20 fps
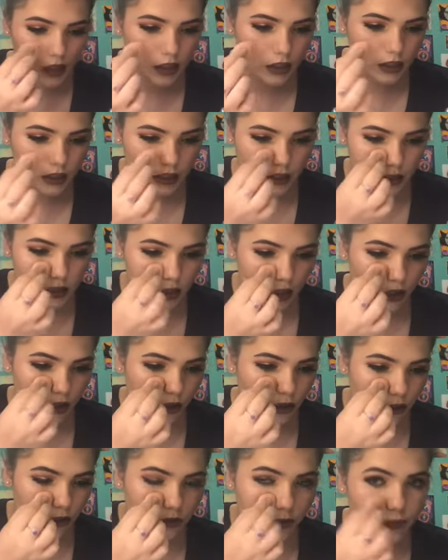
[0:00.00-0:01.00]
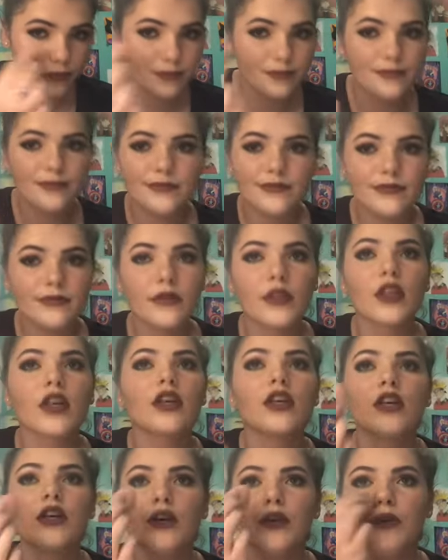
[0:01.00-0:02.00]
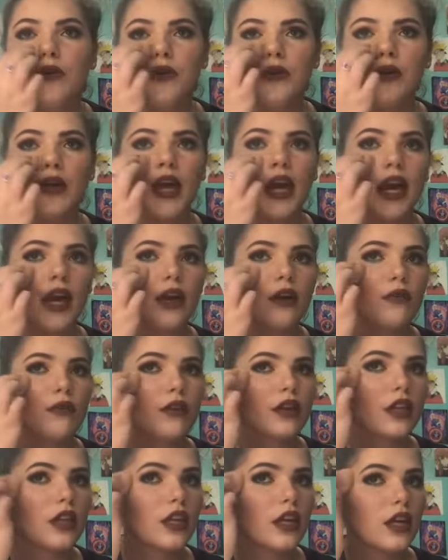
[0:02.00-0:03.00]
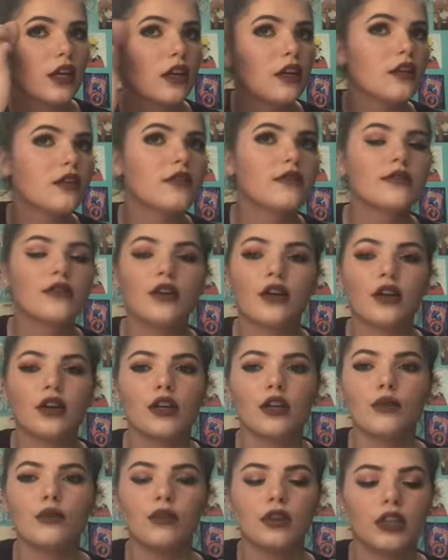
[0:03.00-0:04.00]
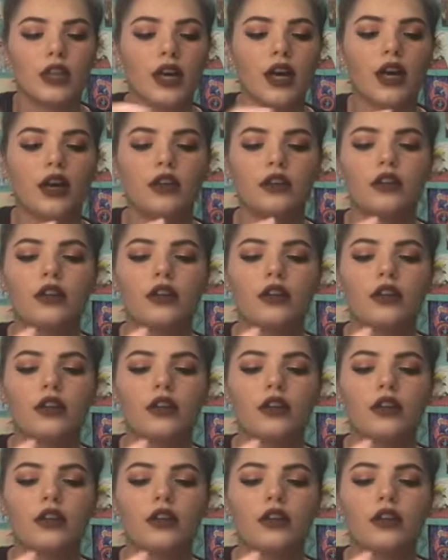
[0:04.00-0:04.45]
So you you can't really argue with that.